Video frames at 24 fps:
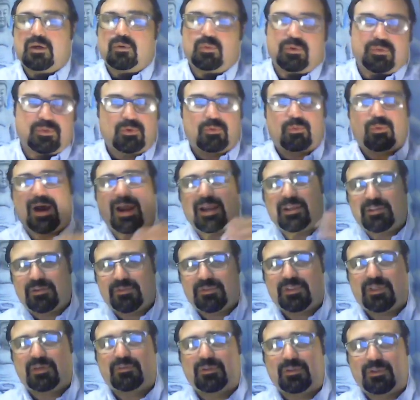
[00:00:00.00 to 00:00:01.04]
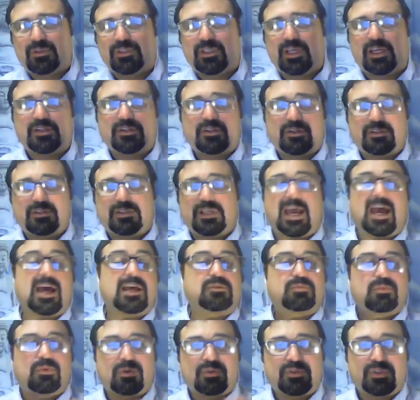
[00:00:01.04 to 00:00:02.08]
With the rise of civilizations,
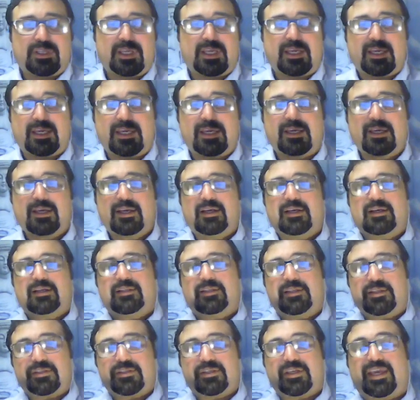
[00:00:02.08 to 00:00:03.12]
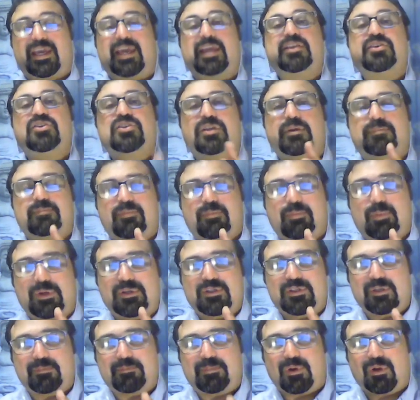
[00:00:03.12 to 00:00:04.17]
as we'll see, this kinship
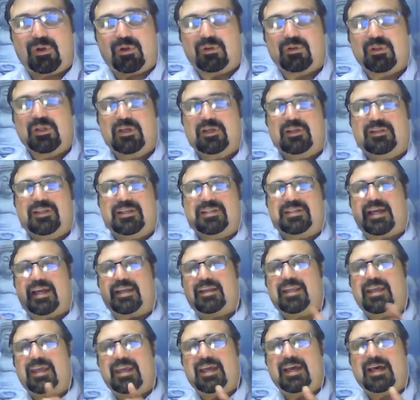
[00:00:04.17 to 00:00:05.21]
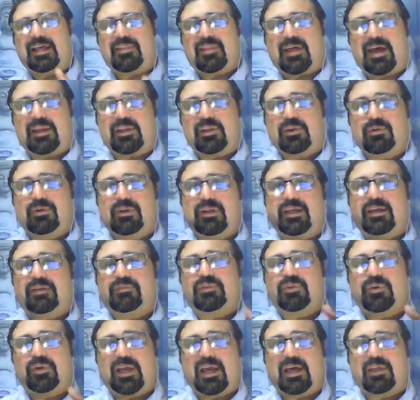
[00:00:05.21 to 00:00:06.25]
principle, this idea that you
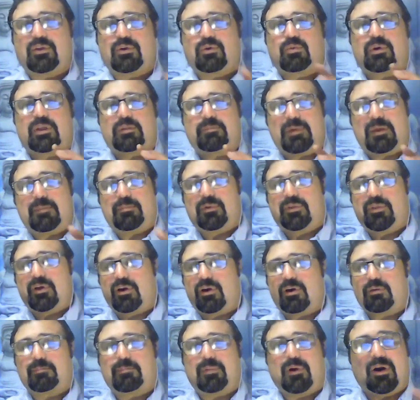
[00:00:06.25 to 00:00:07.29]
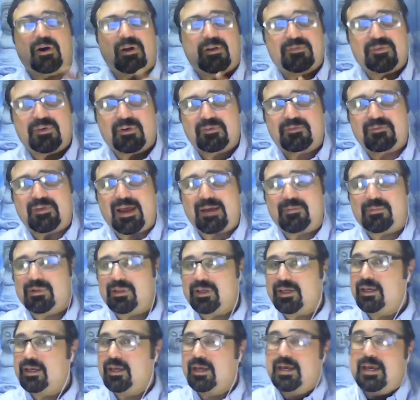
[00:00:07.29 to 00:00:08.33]
live together with people that are part of your
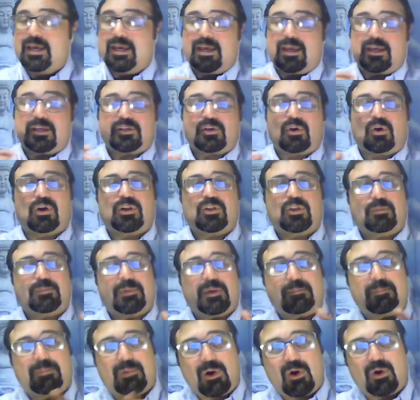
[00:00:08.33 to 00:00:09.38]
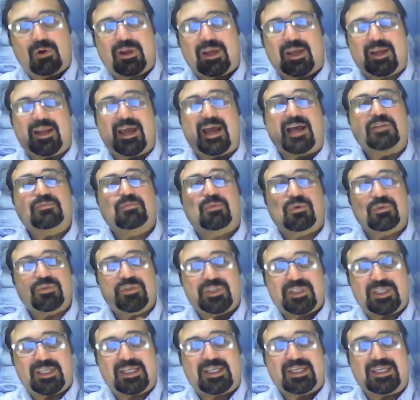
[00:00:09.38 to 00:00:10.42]
family, is going to be broken, as we'll
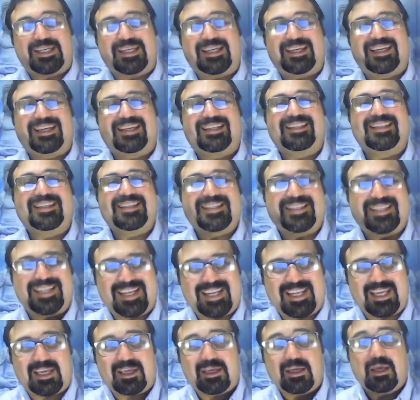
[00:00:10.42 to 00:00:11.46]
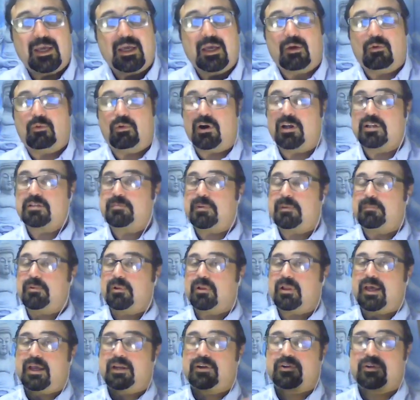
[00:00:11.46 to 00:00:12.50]
see in the city. Once
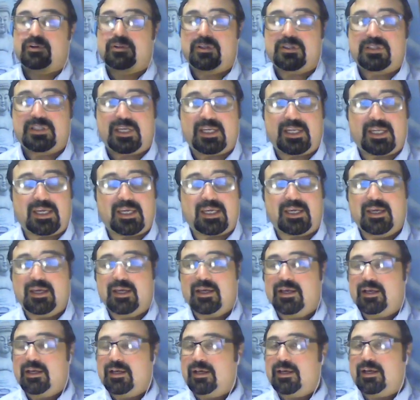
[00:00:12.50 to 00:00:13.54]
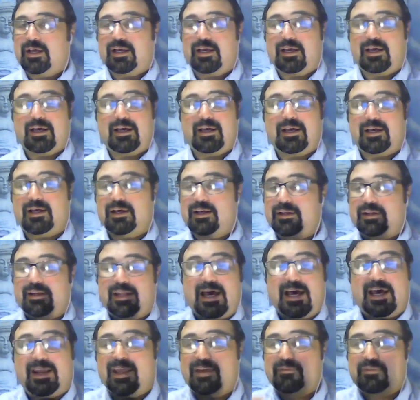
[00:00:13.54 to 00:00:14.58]
people enter the city,
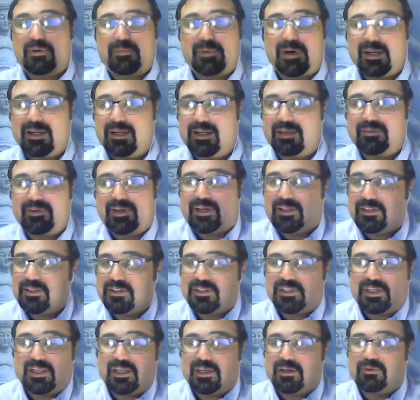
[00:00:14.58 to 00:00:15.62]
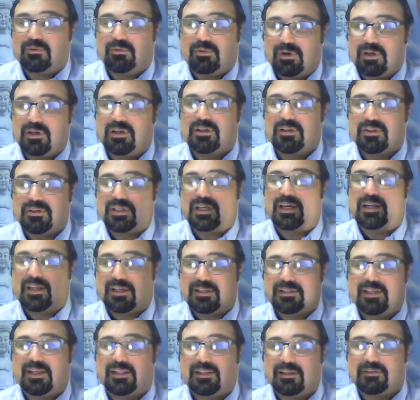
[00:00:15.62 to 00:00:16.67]
not everybody living in the city was an
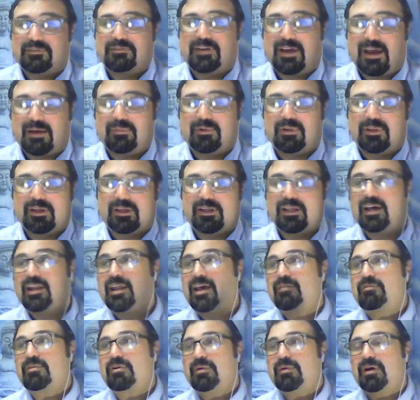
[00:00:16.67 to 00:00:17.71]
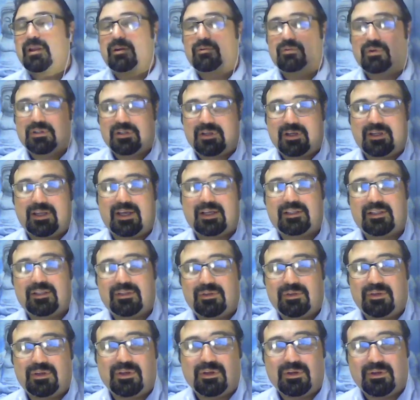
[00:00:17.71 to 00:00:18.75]
extended family. Not everybody was connected
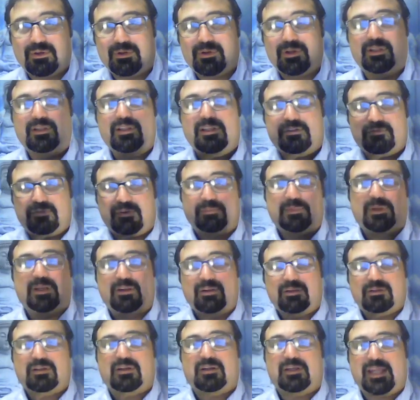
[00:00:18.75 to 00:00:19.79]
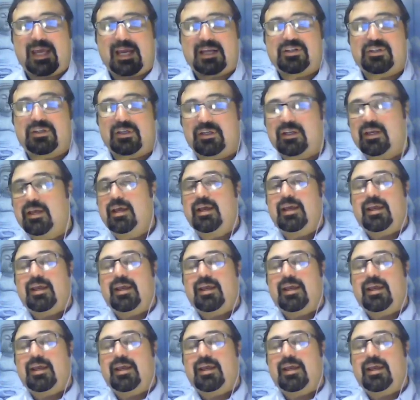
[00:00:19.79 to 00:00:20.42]
to you in this familial connection.